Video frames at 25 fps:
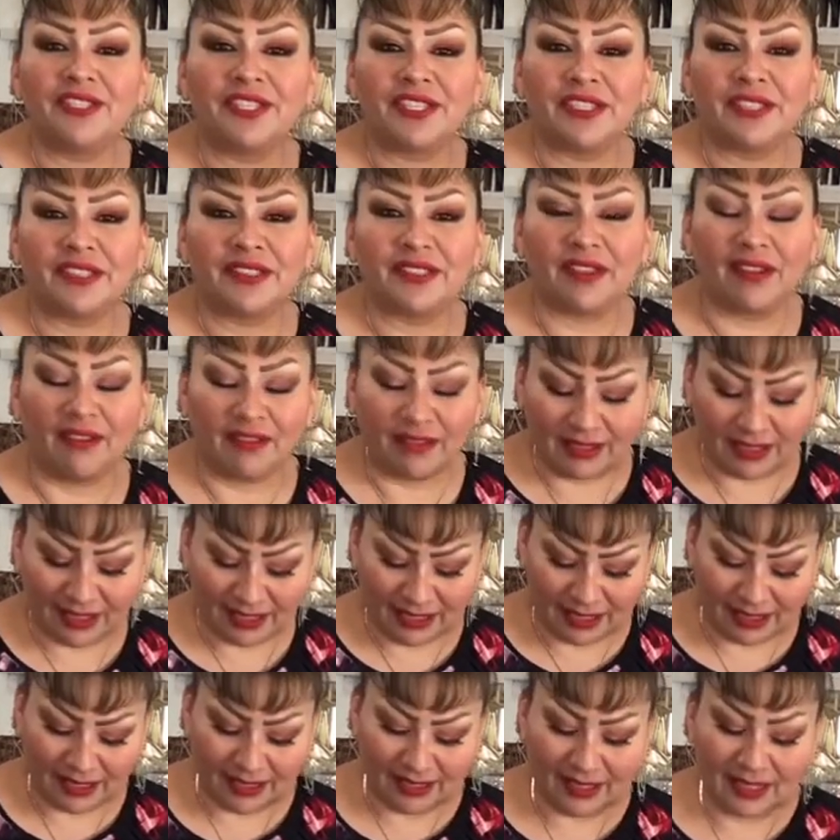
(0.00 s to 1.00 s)
of salt,
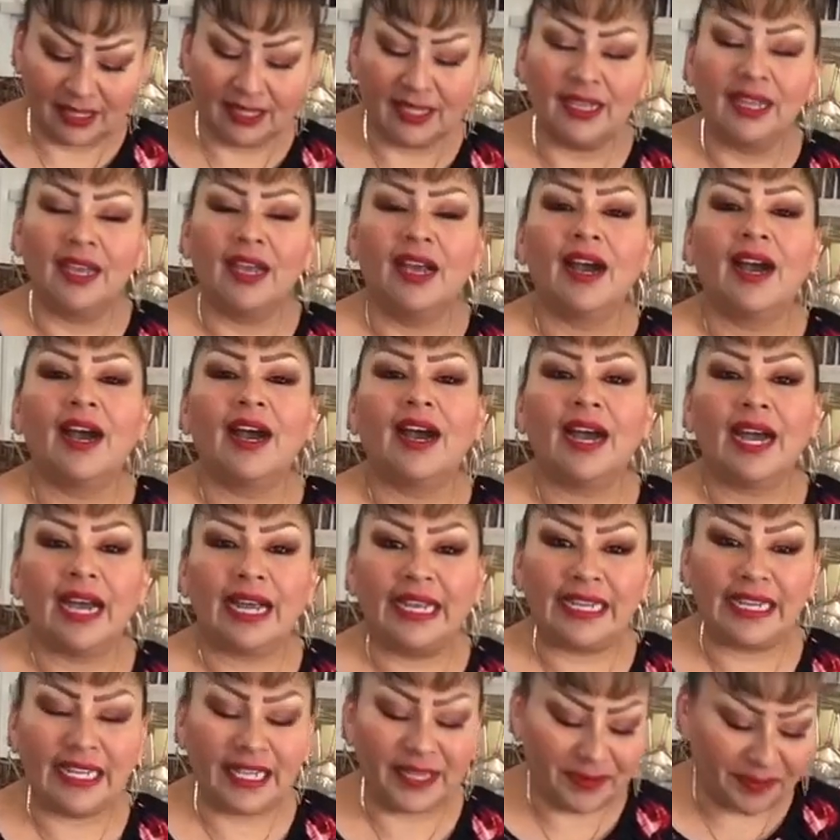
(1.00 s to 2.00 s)

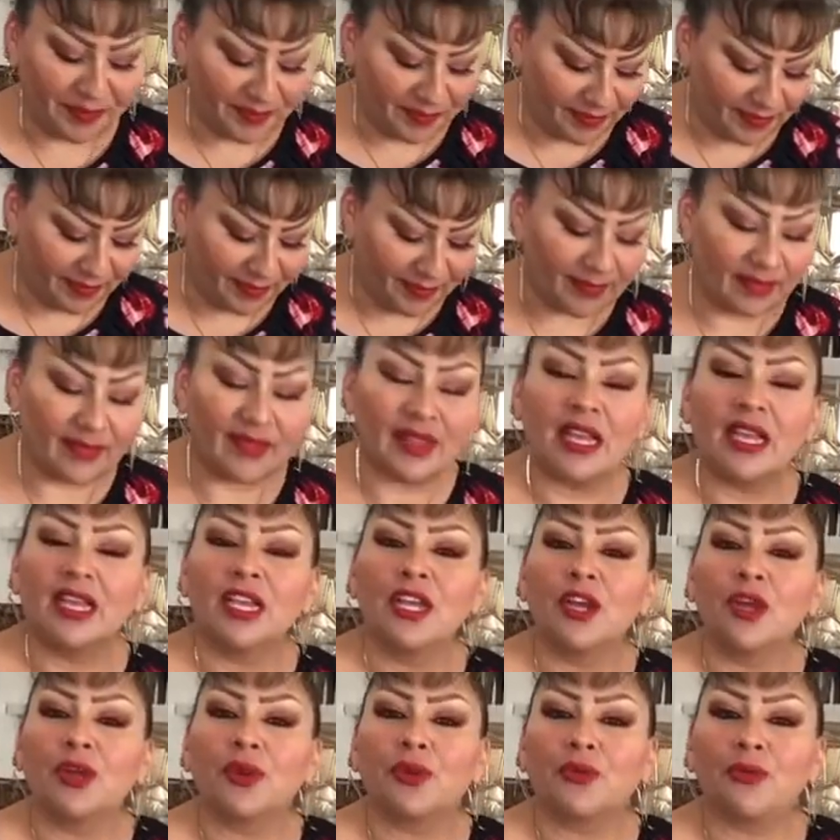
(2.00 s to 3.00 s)
honey,
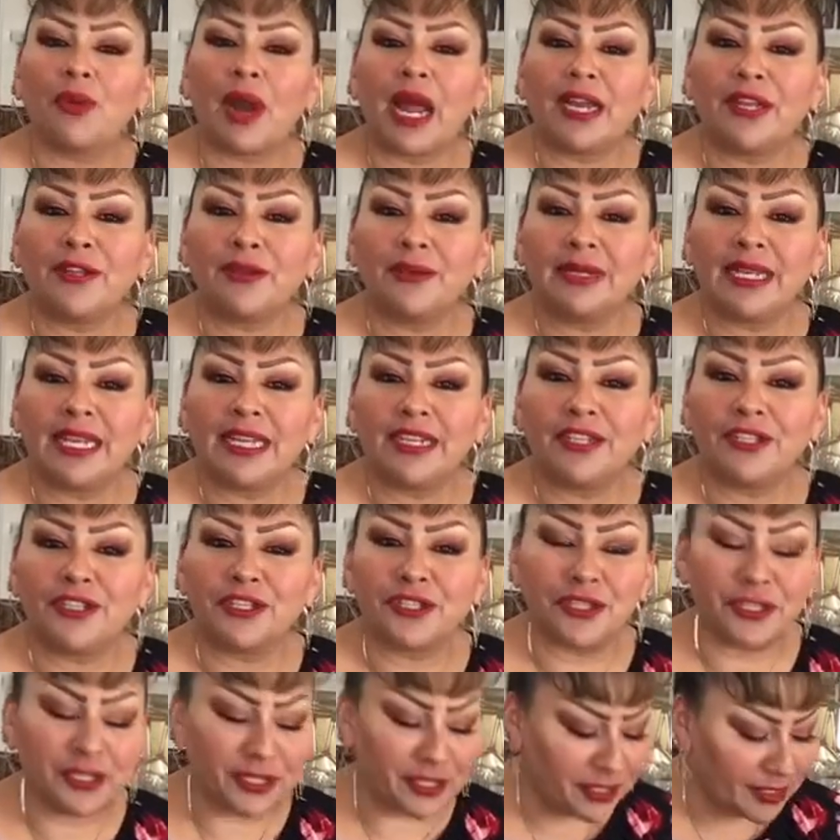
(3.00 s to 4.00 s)
granulated
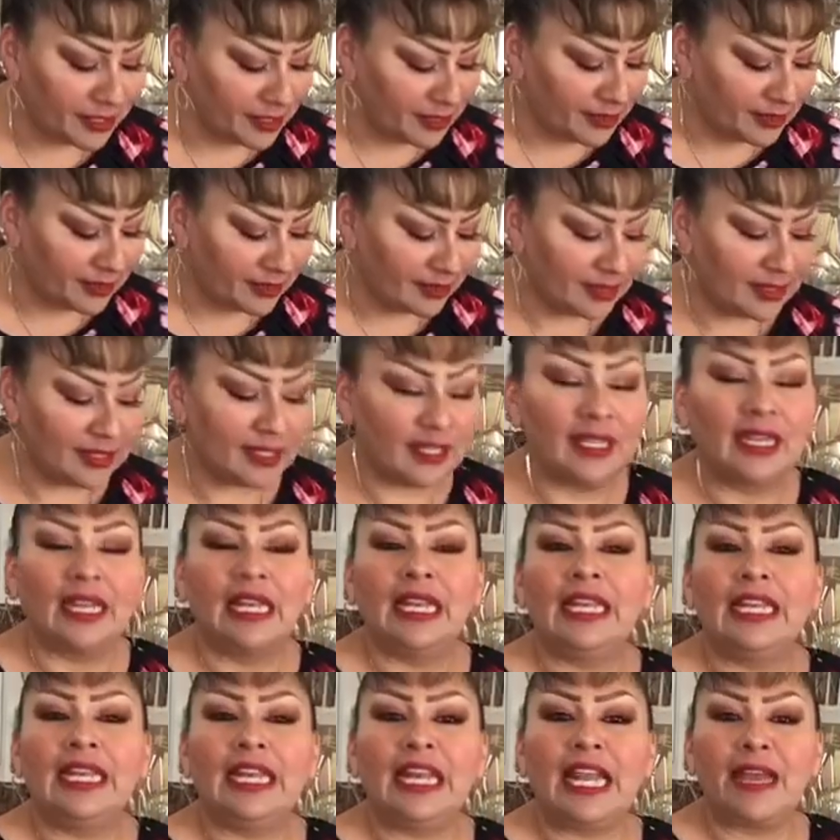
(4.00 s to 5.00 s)
sugar,
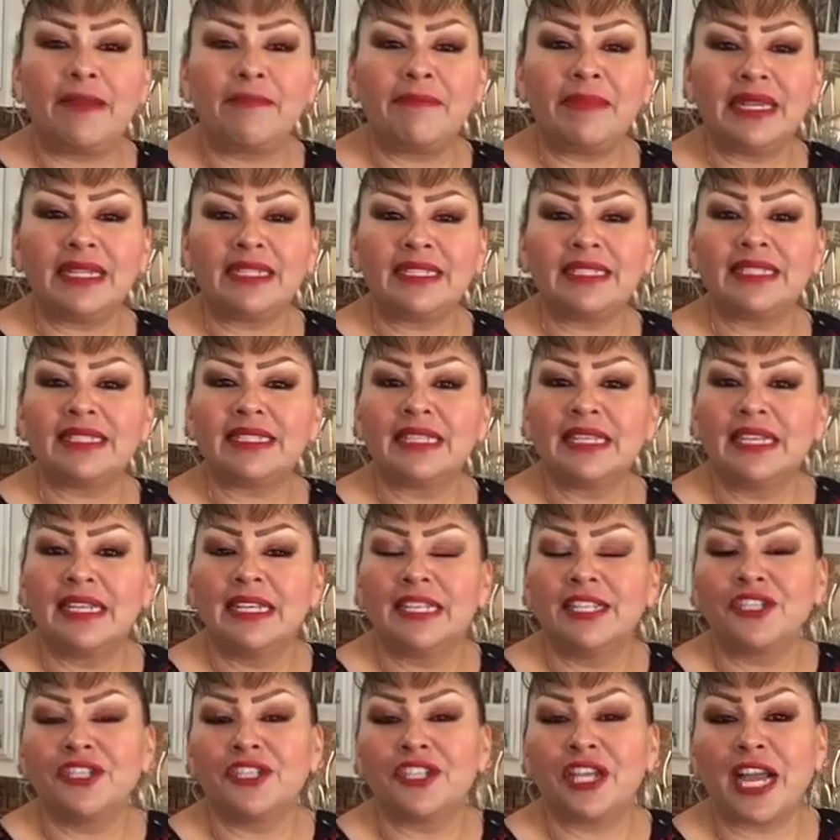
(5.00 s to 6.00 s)
lemons,
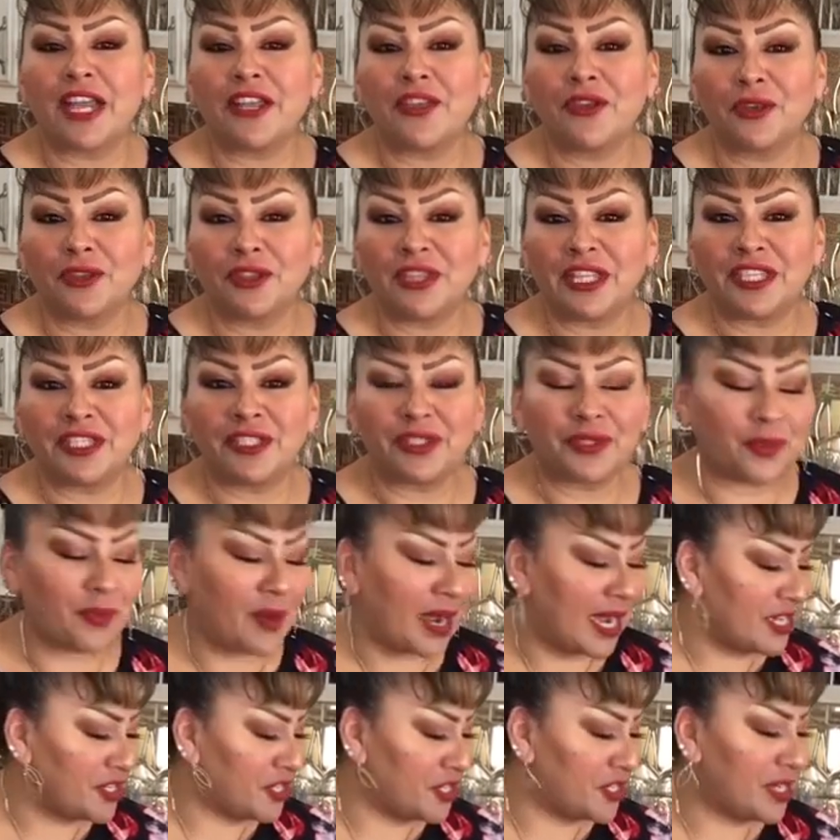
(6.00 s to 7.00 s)
chayote
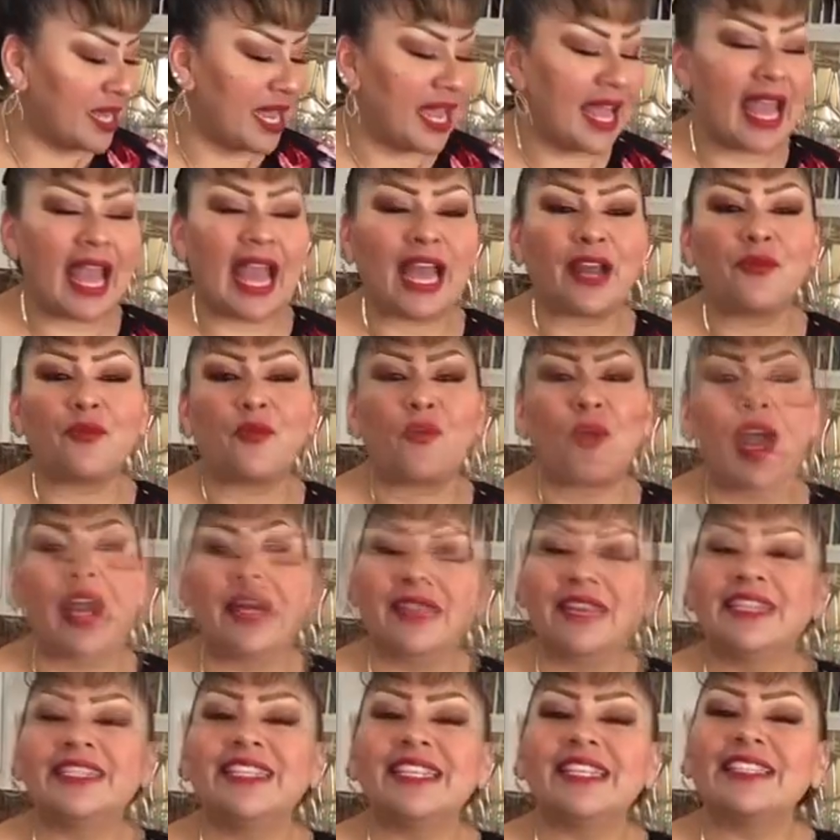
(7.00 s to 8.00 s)
squash, and water.
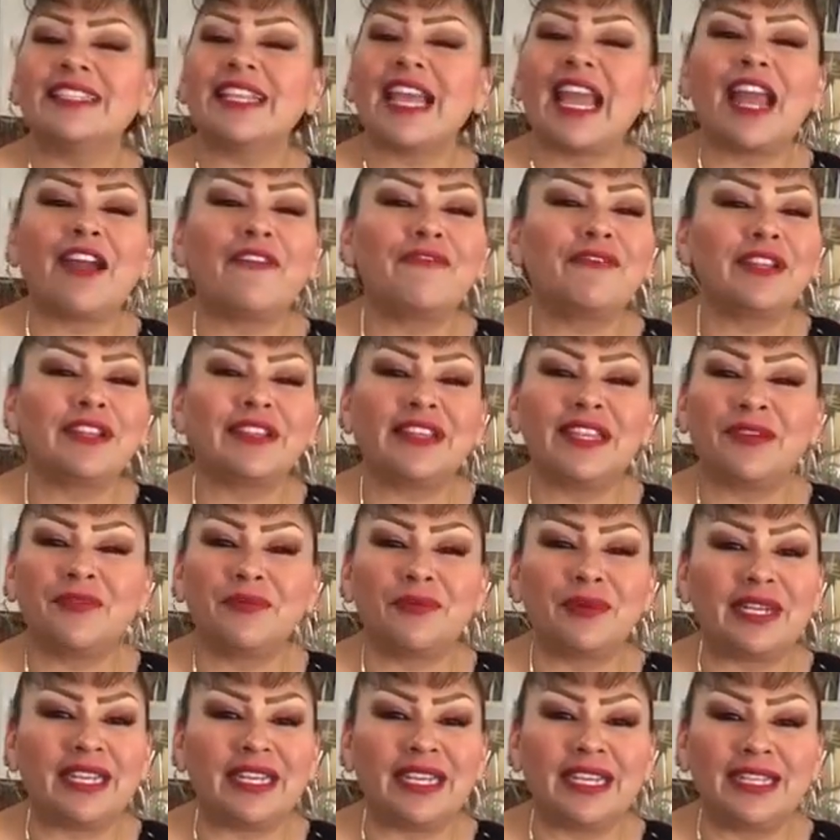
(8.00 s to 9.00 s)
This is everything
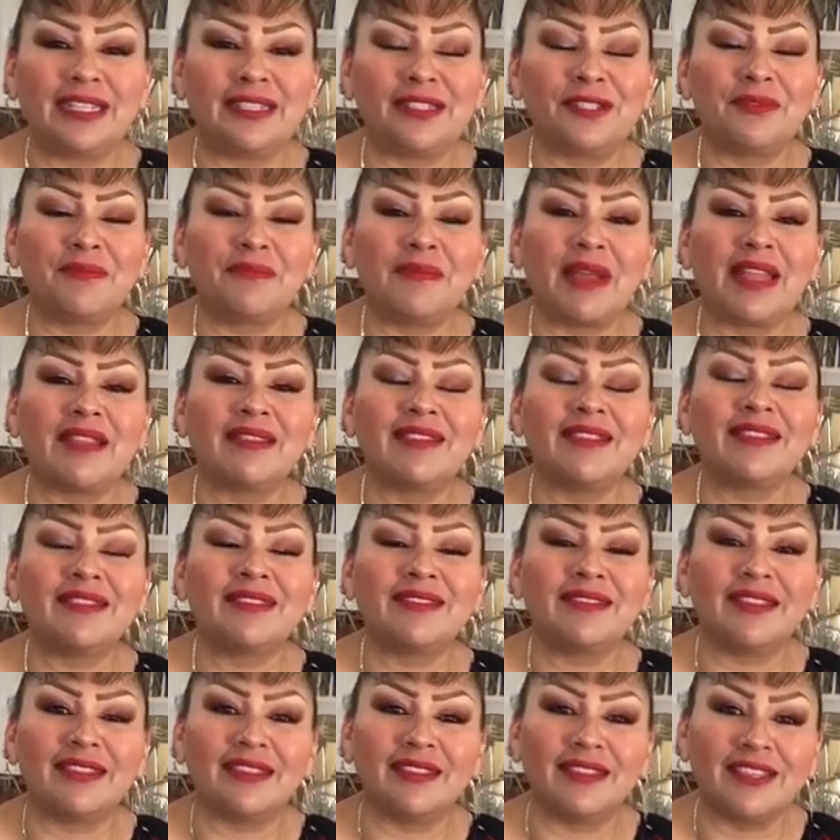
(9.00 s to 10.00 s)
we need to make this
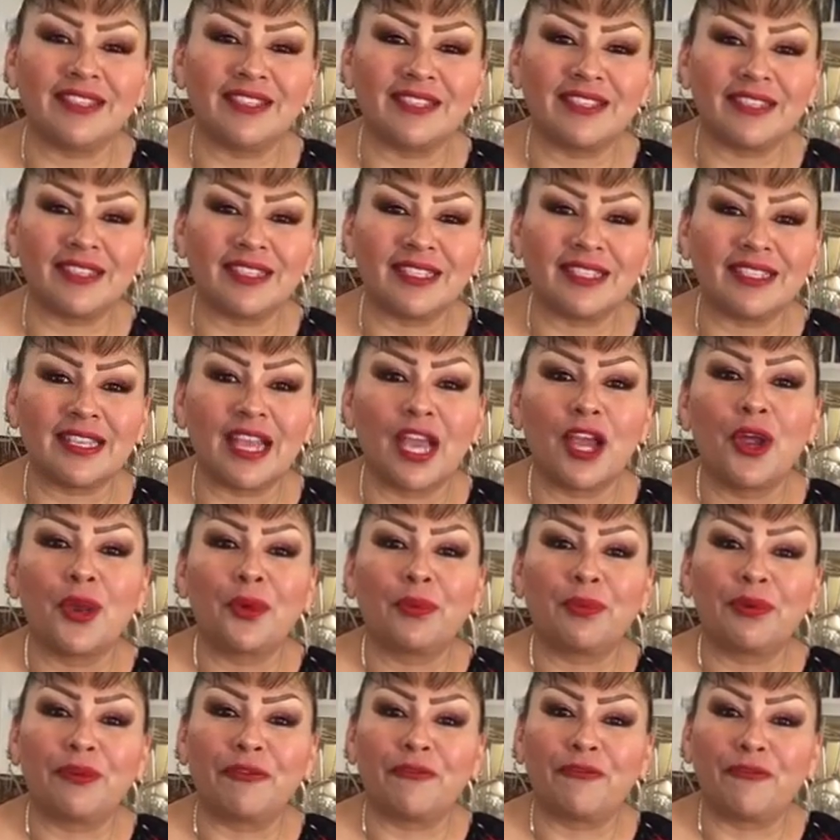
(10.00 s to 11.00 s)
delicious,
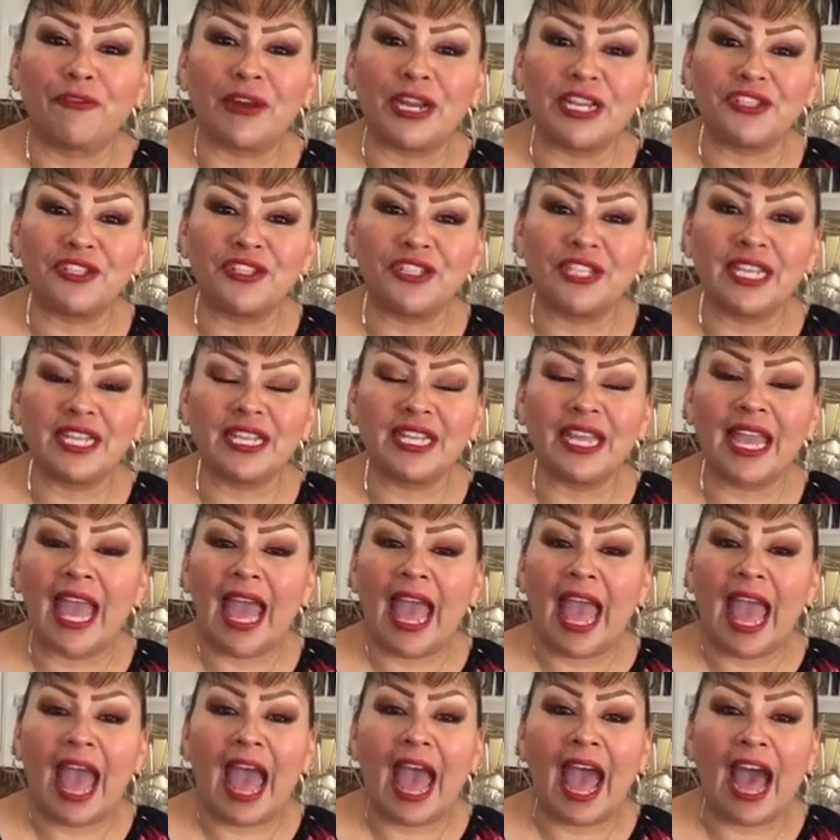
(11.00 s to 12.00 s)
refreshing,
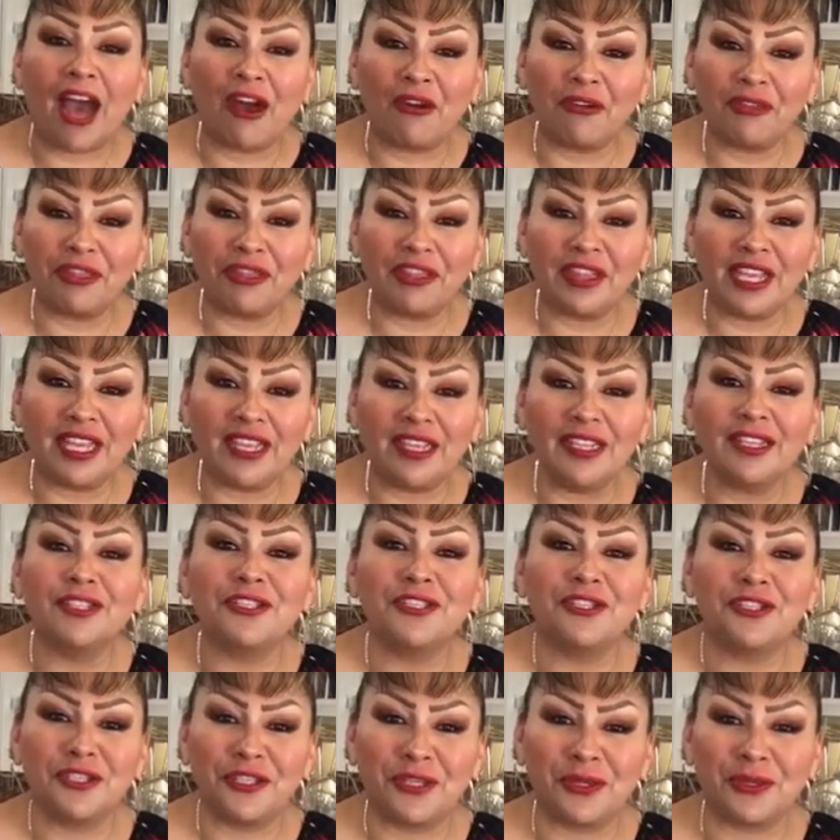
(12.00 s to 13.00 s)
healthy
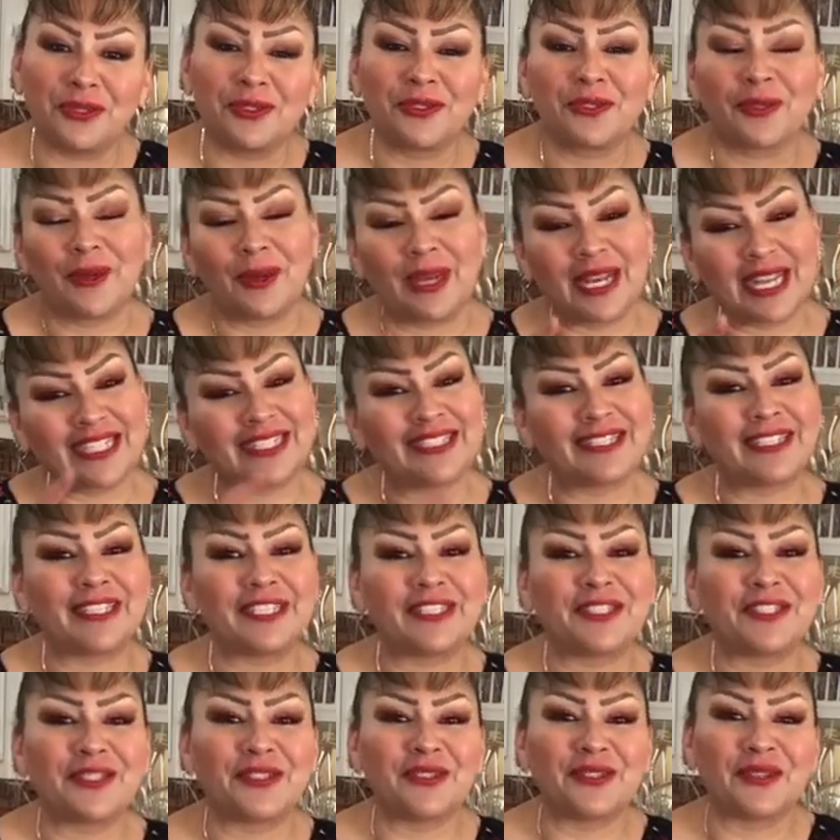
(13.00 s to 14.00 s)
juice. So let's get
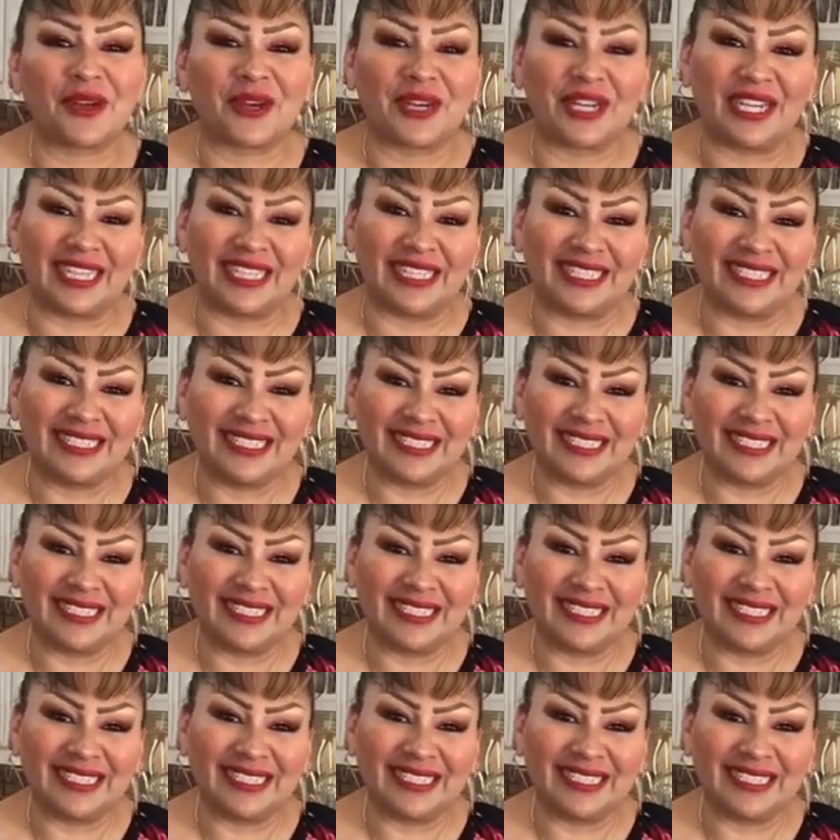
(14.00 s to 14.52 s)
started.